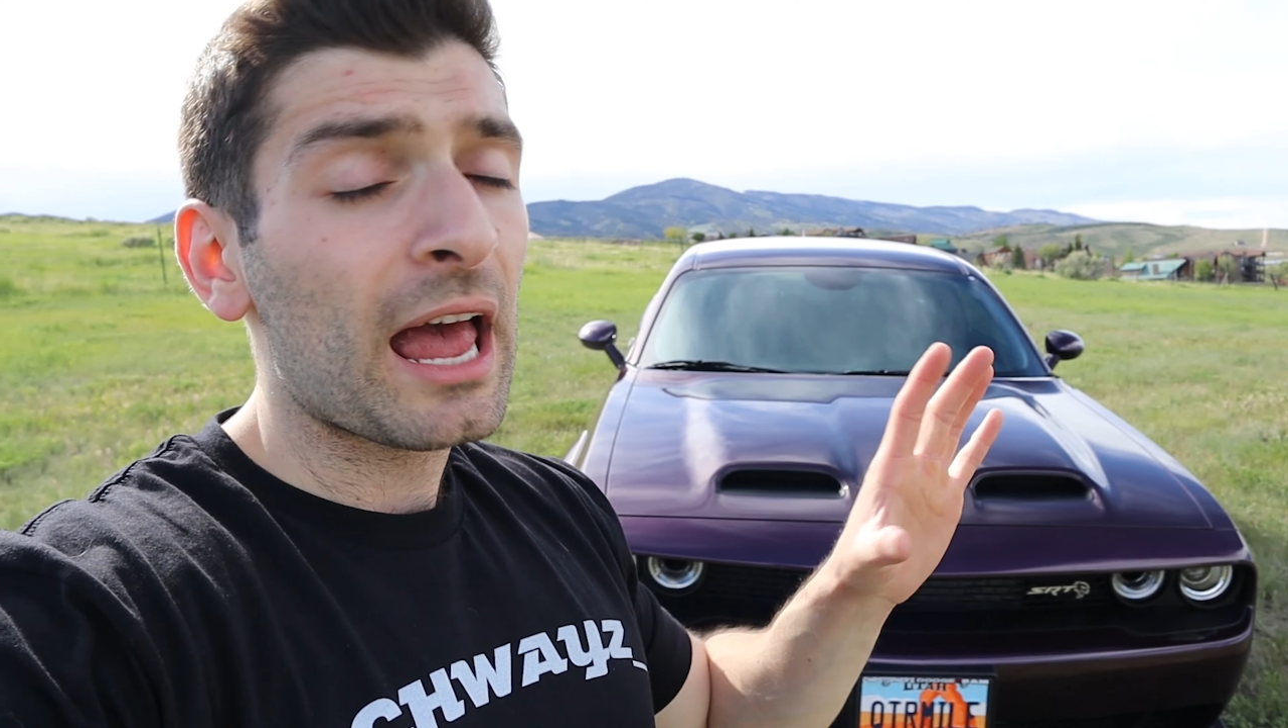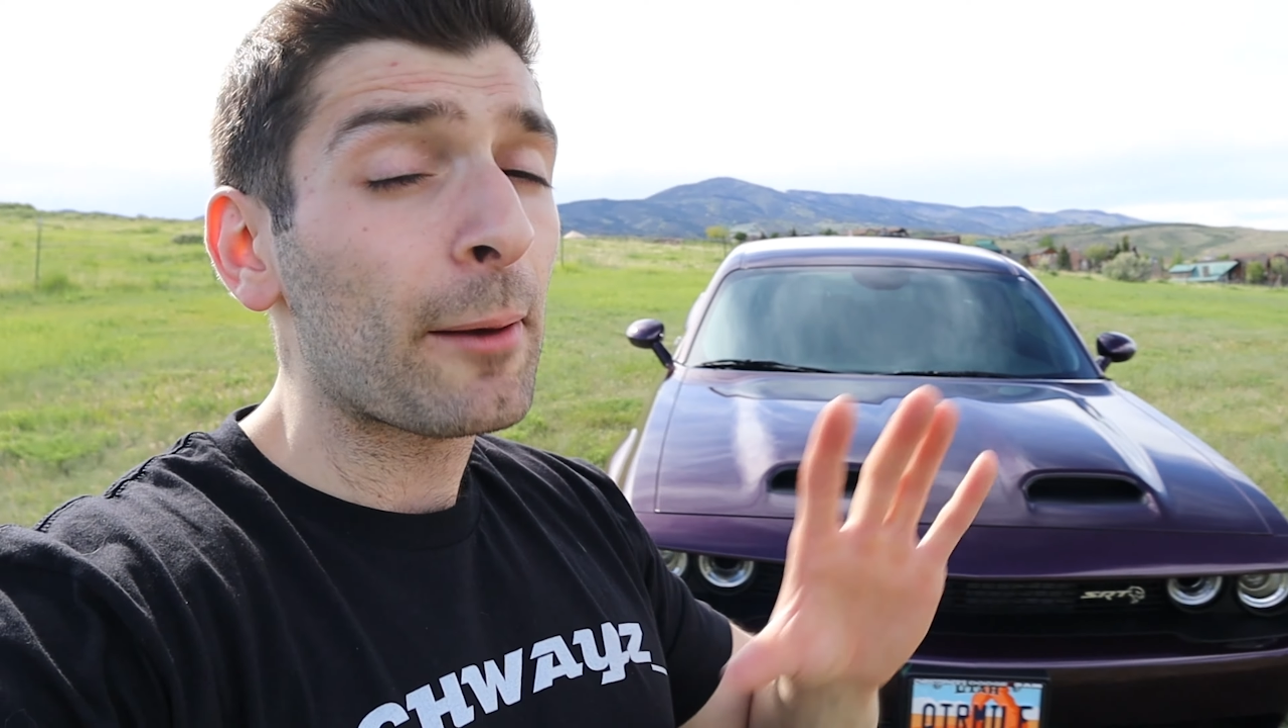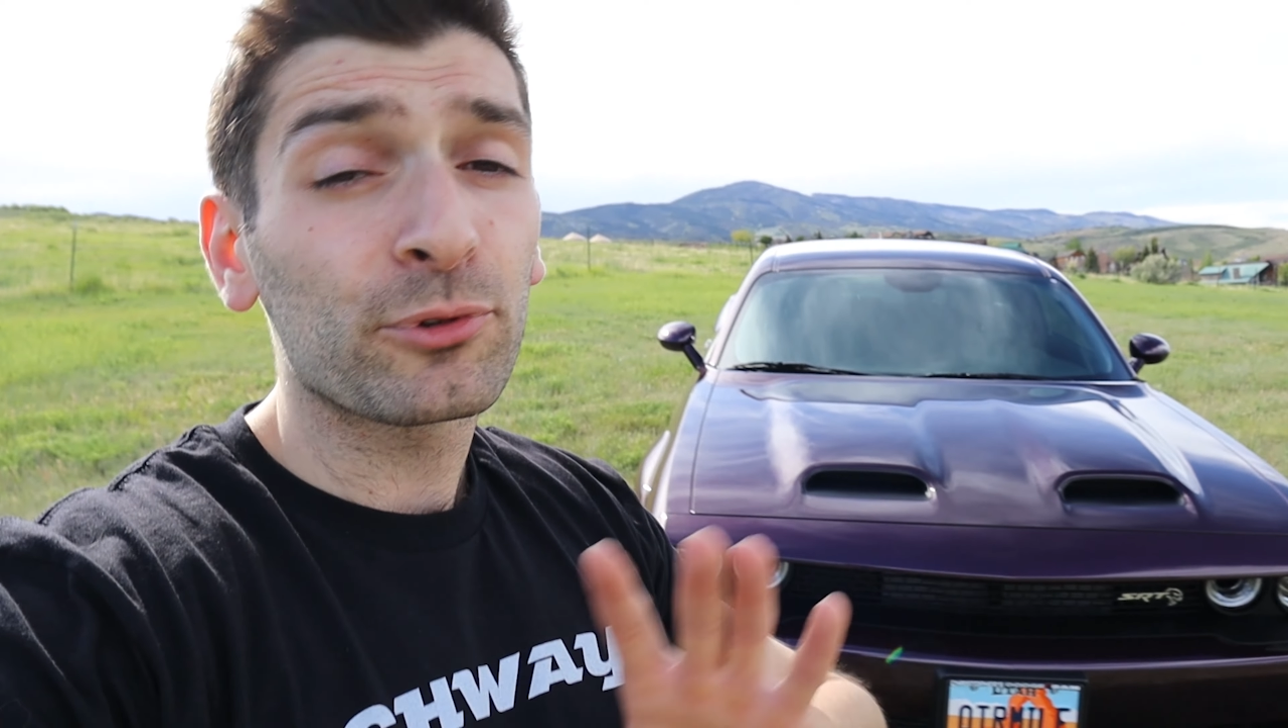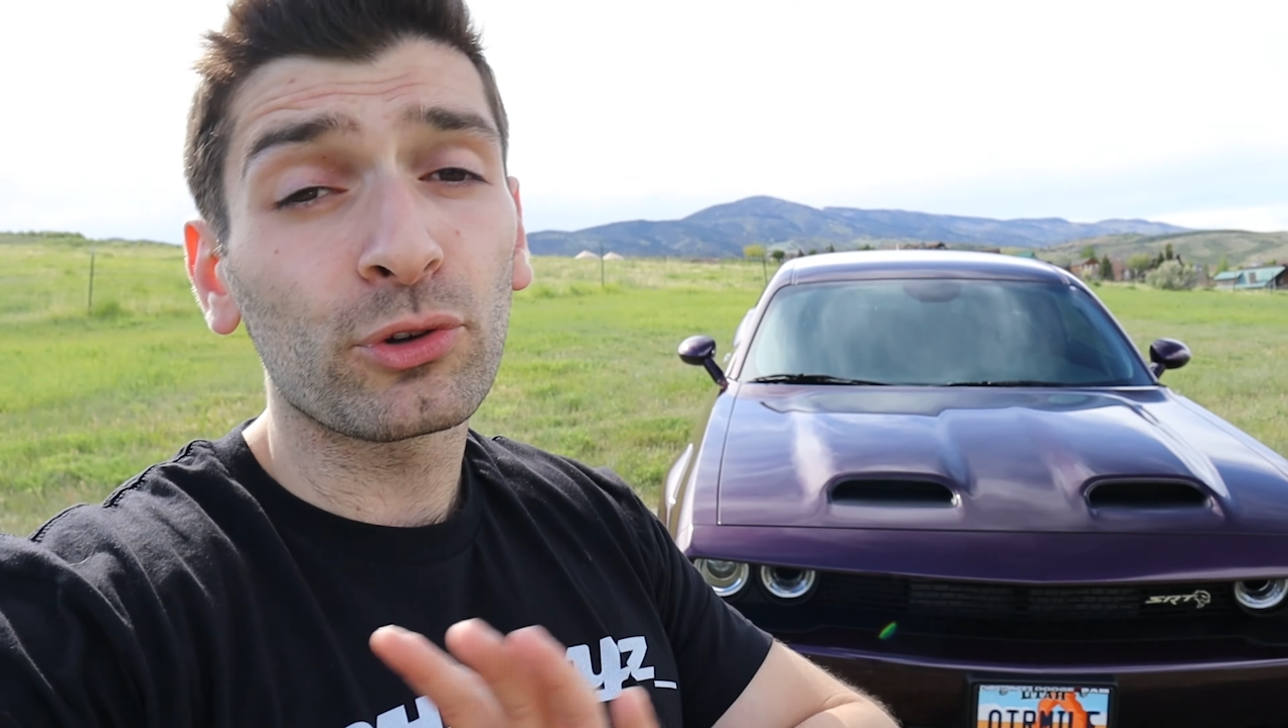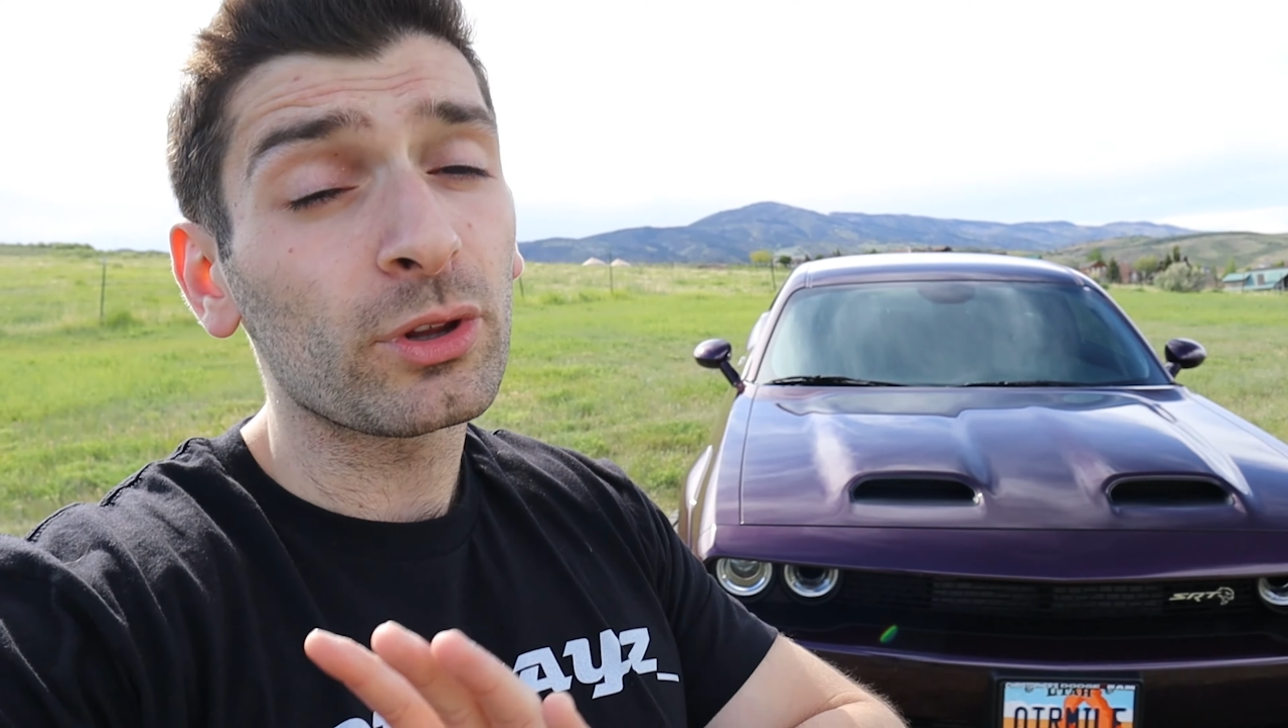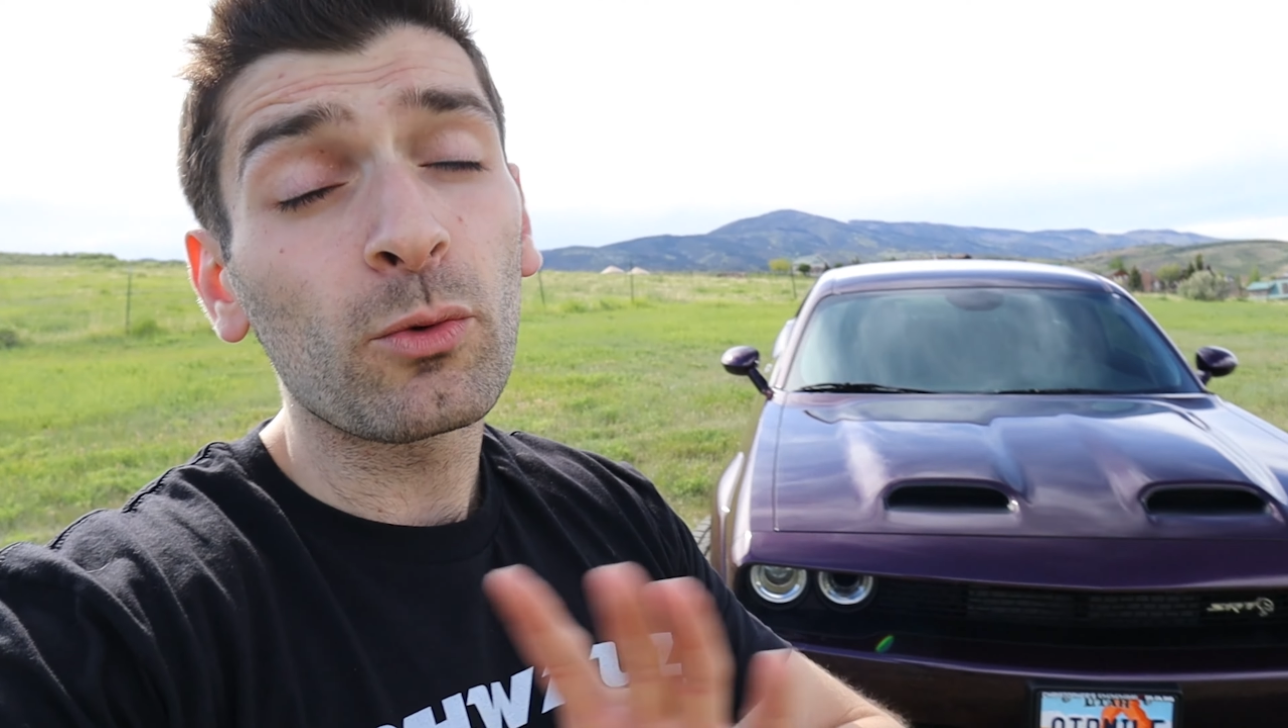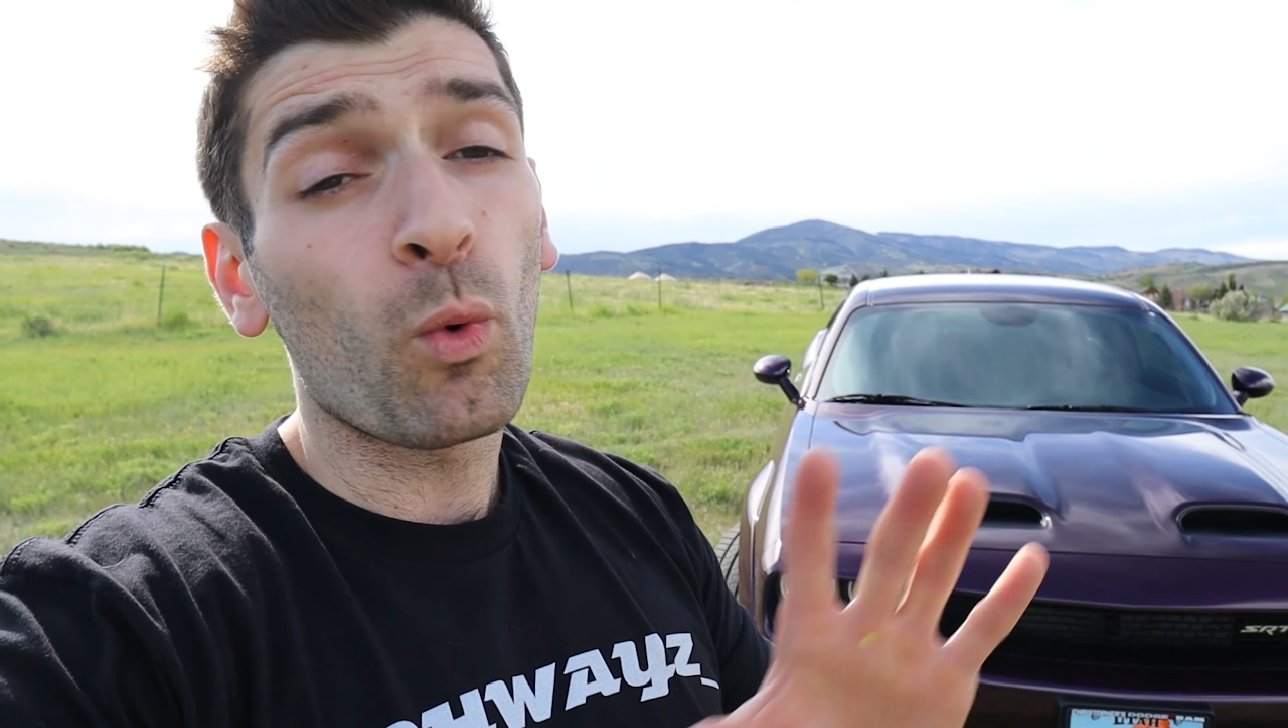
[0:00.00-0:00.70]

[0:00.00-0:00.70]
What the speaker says: absolutely